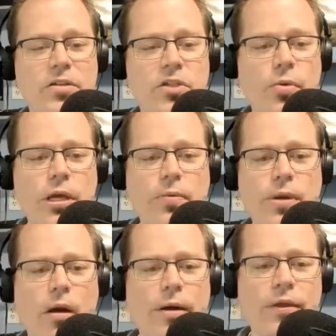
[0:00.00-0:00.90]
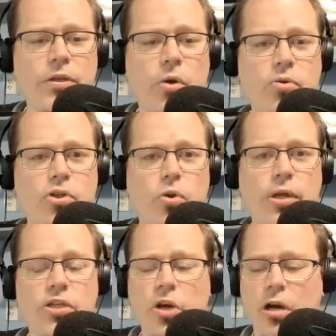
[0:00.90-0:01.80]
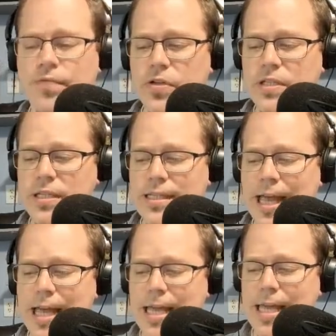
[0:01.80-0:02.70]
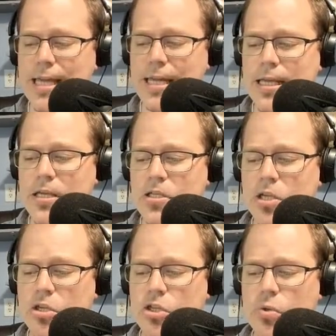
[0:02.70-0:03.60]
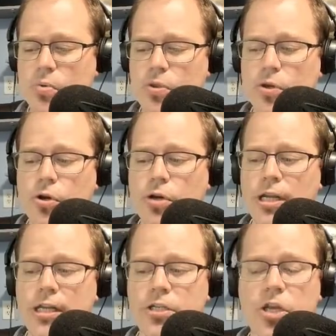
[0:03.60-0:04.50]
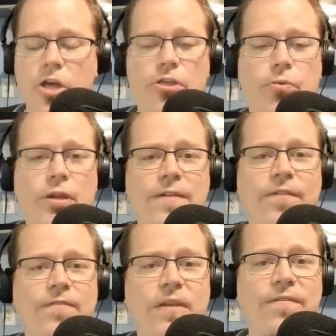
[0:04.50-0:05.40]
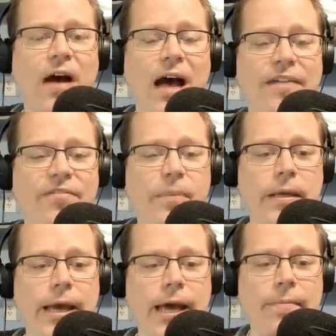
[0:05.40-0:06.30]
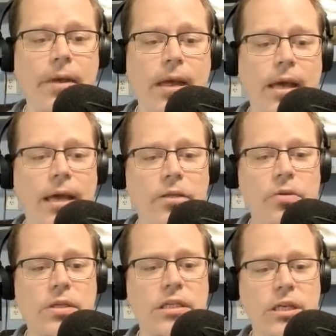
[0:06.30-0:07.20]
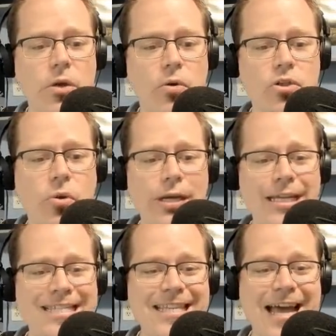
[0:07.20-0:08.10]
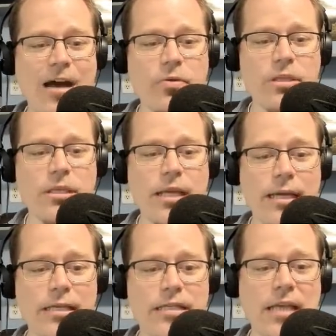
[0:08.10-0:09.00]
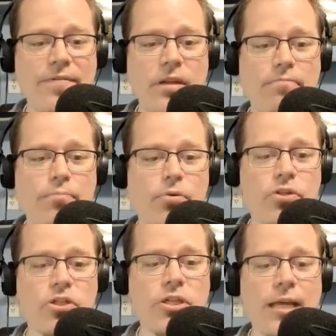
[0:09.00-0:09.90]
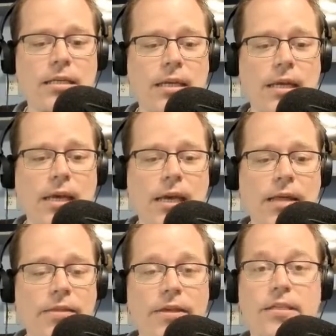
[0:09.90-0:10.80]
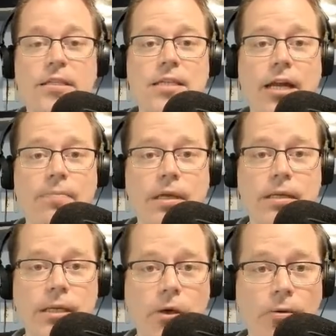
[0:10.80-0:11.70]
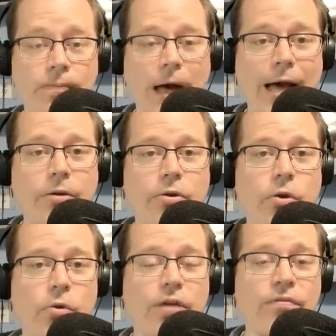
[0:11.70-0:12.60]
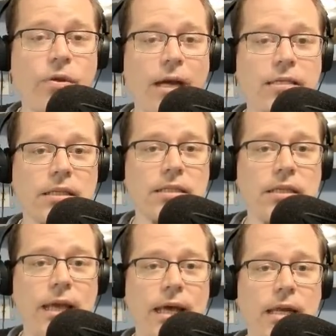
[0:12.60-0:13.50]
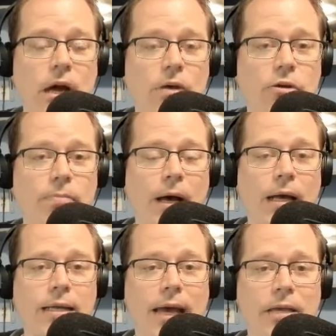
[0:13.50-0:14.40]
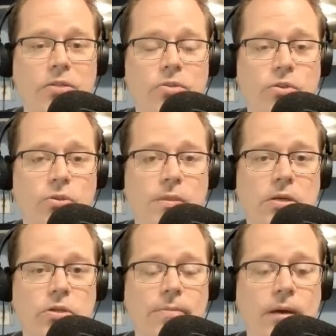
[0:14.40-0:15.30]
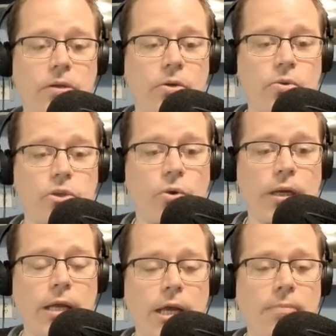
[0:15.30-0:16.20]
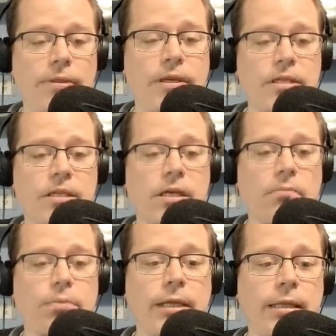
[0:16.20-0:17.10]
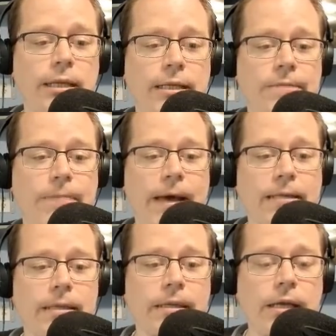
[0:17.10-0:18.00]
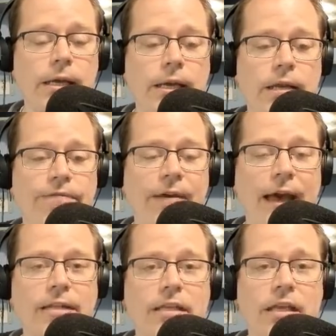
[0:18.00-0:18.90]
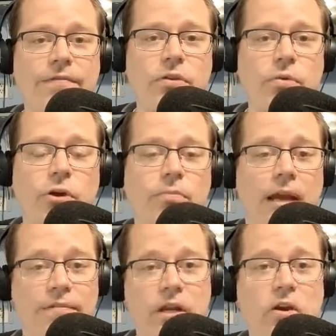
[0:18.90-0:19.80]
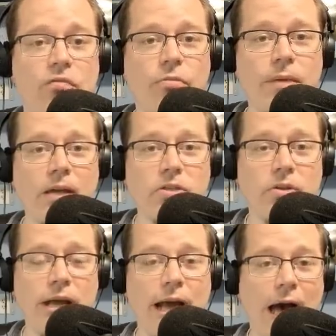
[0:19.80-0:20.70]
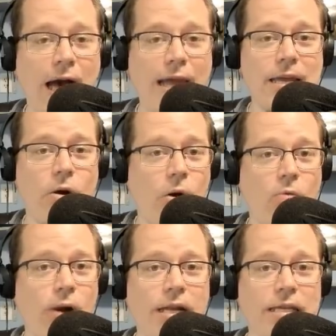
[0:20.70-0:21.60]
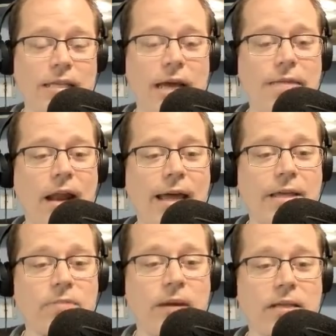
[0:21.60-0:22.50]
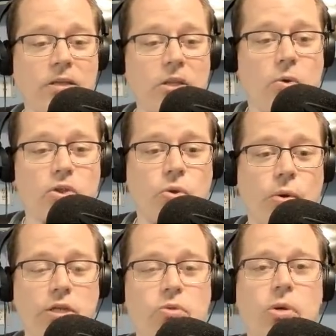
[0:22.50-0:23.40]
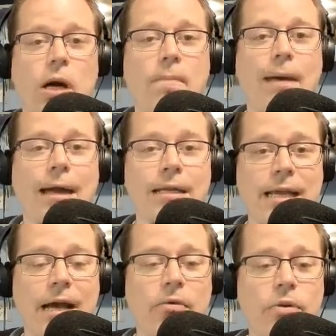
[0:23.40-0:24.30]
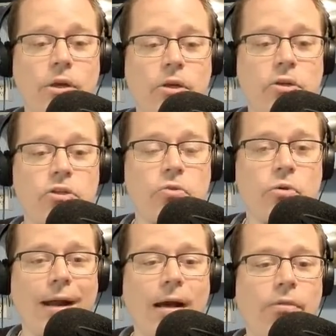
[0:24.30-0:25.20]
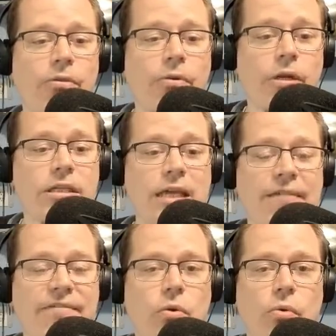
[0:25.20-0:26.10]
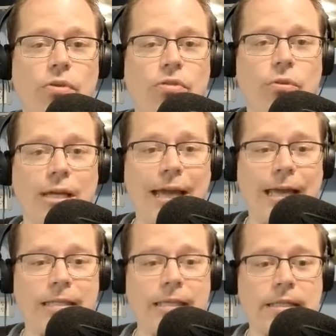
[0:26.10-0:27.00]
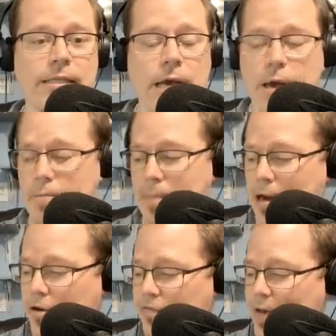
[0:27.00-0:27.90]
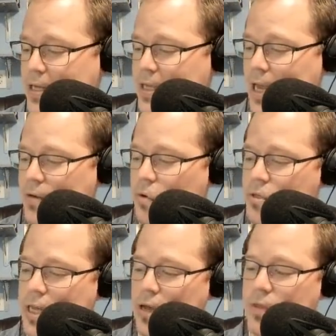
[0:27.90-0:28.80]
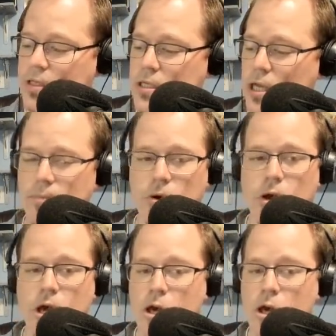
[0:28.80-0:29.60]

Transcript: So here we are on the Dogecoin chart for today. It is June 3rd. It is 3:55 p.m. and you can see Dogecoin is down today 7% this is not a big deal. I don't know if you guys listen to any other podcasters or speakers about Dogecoin, but this is completely expected. In fact, if you heard my video from yesterday, I already said that I expected Dogecoin to come back down to around 37 or 38 cents. Matter of fact, I wrote down this number